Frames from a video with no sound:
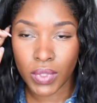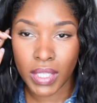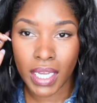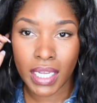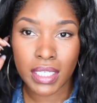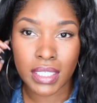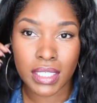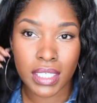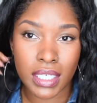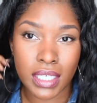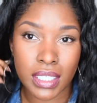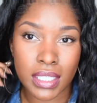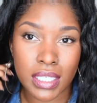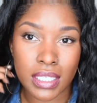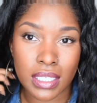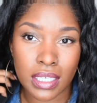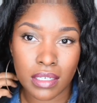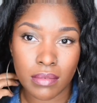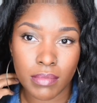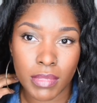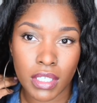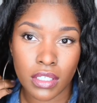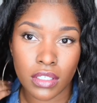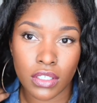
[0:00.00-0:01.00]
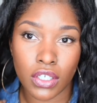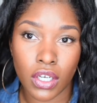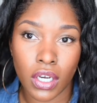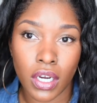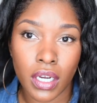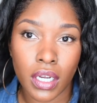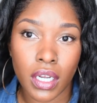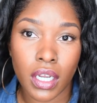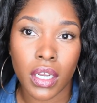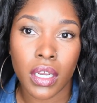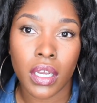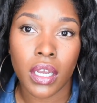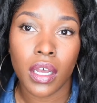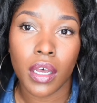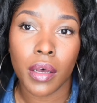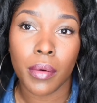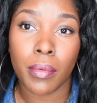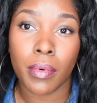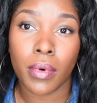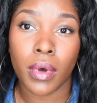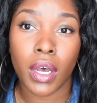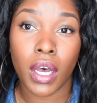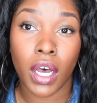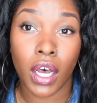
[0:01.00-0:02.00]
They did send me dark
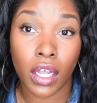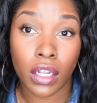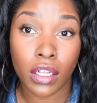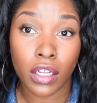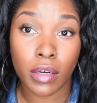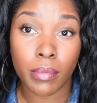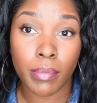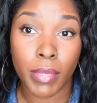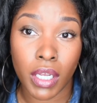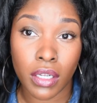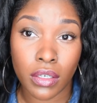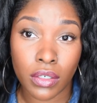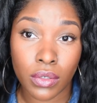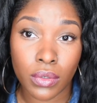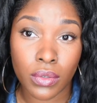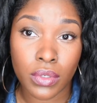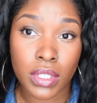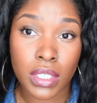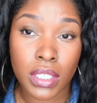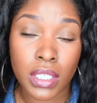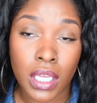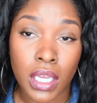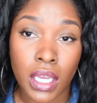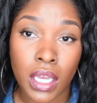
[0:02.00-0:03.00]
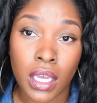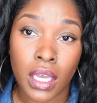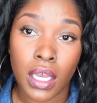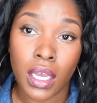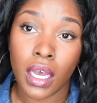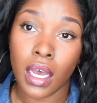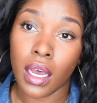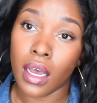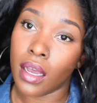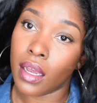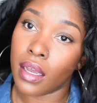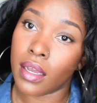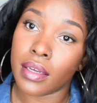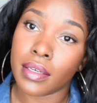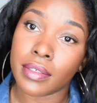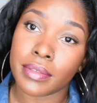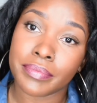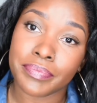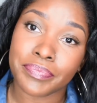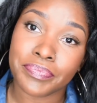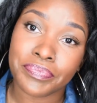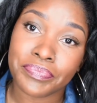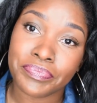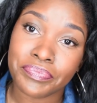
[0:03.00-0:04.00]
color bundles,
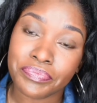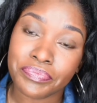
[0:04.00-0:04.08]
and